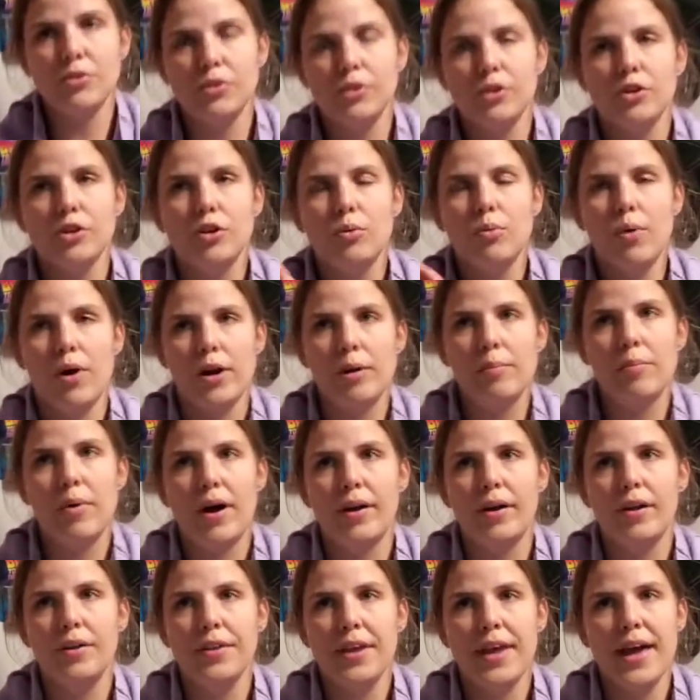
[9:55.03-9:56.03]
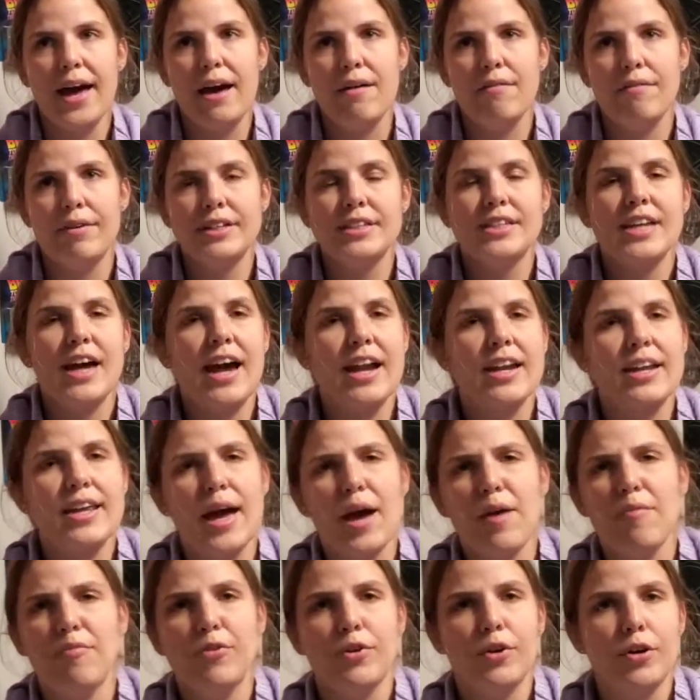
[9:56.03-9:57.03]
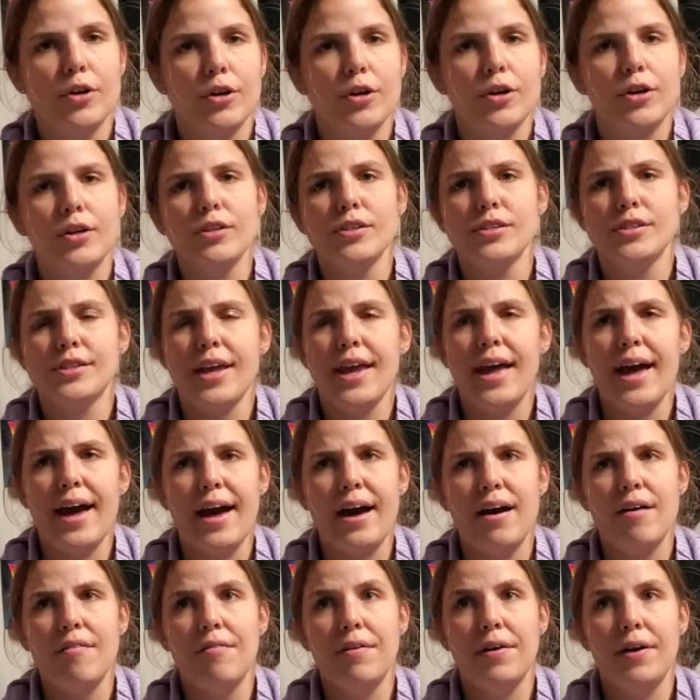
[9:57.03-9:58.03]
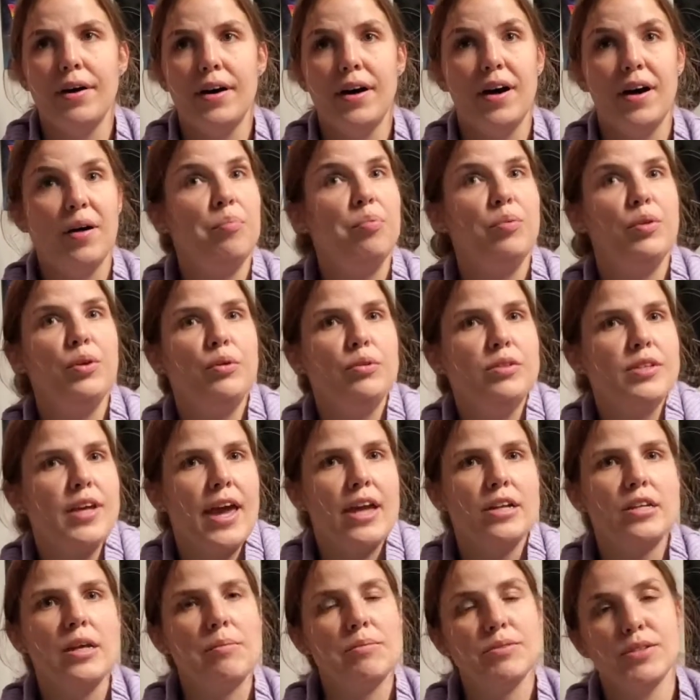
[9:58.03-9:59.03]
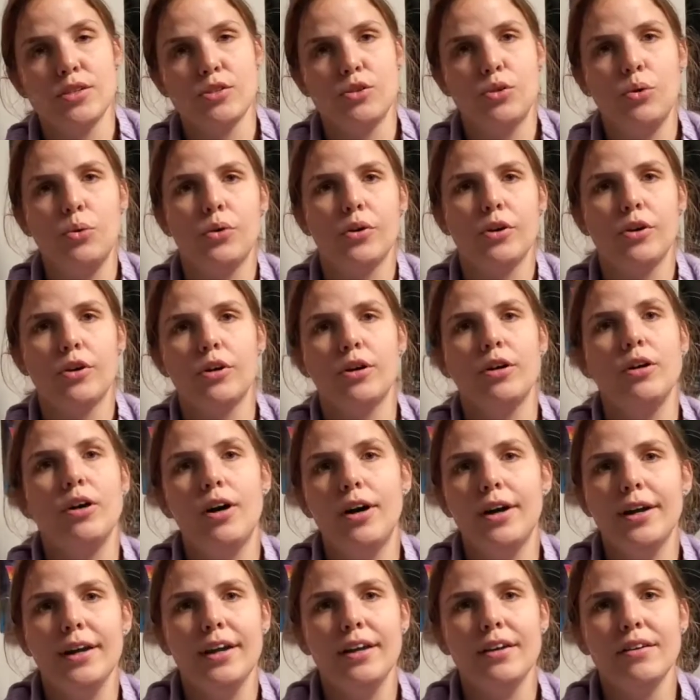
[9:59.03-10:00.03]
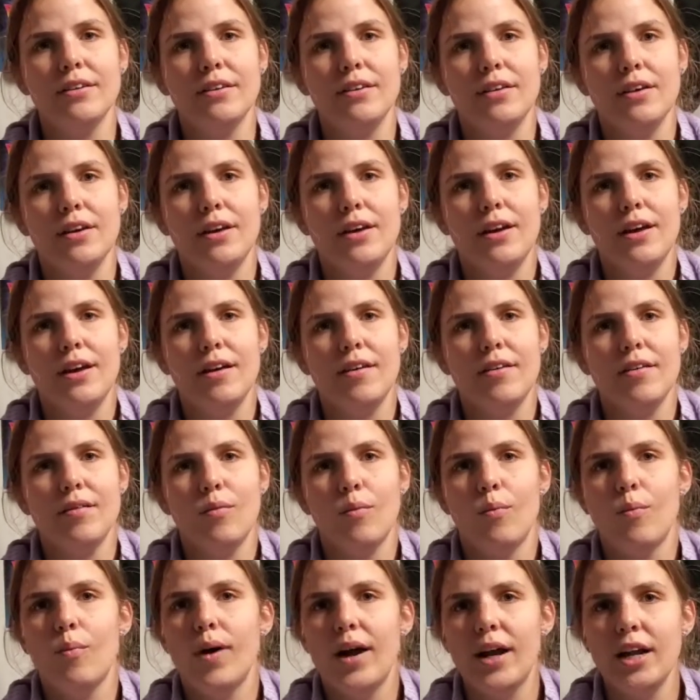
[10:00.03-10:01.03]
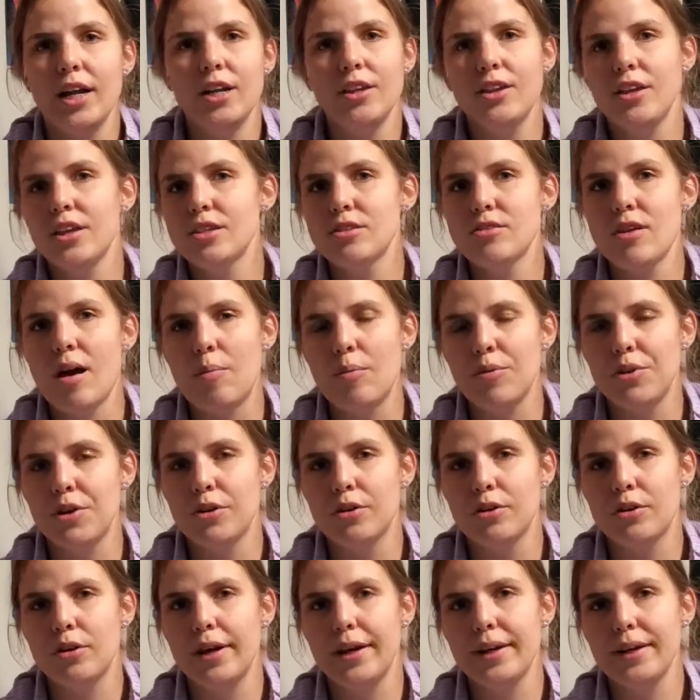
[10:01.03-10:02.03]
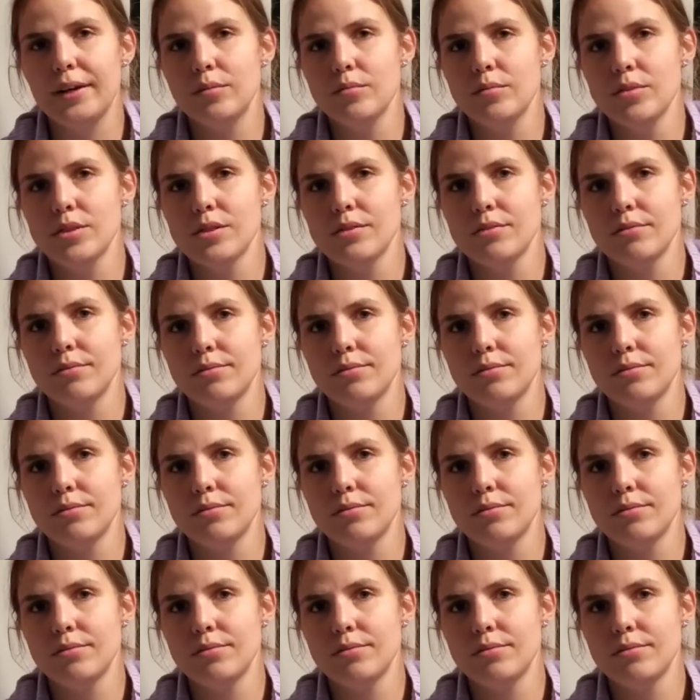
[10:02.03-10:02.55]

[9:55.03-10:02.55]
Girl water bottle. They have a dad cap for girls. They have a blue tank top that says Tuner Girl on it. Why did they stop with the girl items?